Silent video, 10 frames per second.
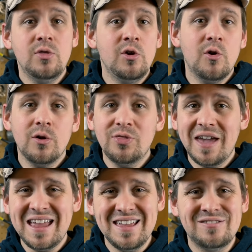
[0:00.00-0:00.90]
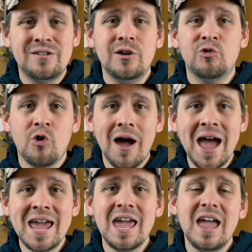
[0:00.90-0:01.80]
The urethane is done
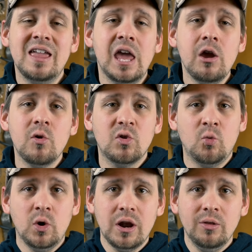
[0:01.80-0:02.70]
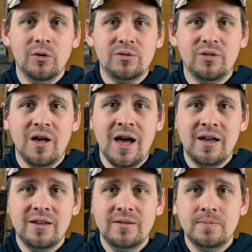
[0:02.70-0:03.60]
drying, and here's what it looks like.